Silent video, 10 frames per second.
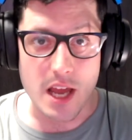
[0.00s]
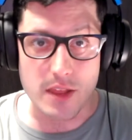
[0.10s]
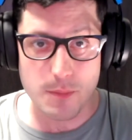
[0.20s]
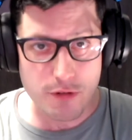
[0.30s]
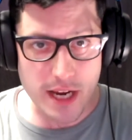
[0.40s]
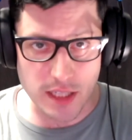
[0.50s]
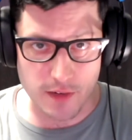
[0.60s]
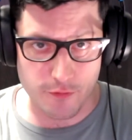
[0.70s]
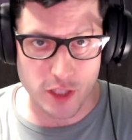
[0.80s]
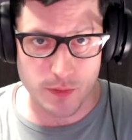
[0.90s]
The price
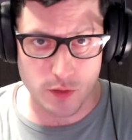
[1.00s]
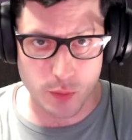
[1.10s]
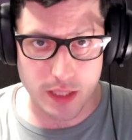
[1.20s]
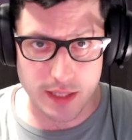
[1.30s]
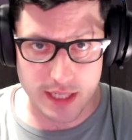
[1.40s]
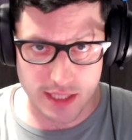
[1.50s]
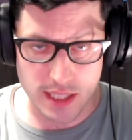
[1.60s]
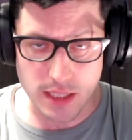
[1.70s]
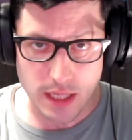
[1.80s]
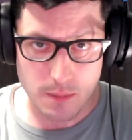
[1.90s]
difference between the existing
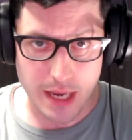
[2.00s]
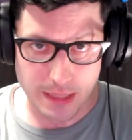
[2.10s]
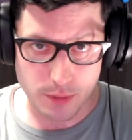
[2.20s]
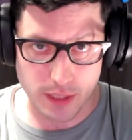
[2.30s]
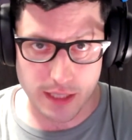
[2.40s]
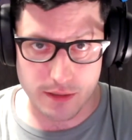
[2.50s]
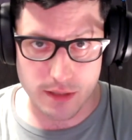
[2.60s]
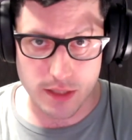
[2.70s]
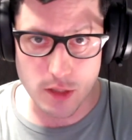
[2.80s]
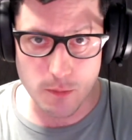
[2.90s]
existing MacBook Air and
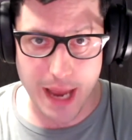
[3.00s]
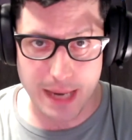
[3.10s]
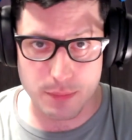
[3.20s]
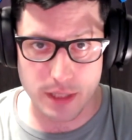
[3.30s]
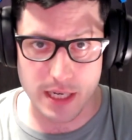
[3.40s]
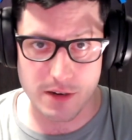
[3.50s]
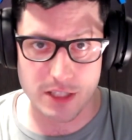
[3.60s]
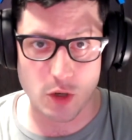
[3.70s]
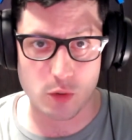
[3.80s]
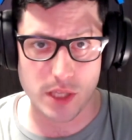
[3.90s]
the new MacBook Air
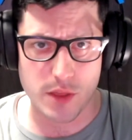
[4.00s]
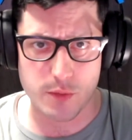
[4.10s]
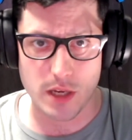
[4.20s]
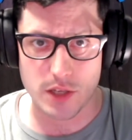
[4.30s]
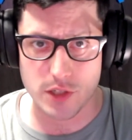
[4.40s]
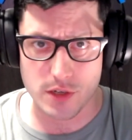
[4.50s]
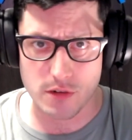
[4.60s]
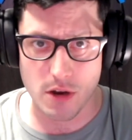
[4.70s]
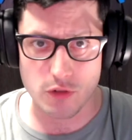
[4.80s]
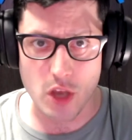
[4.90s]
is only 300
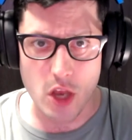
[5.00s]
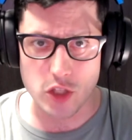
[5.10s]
euros.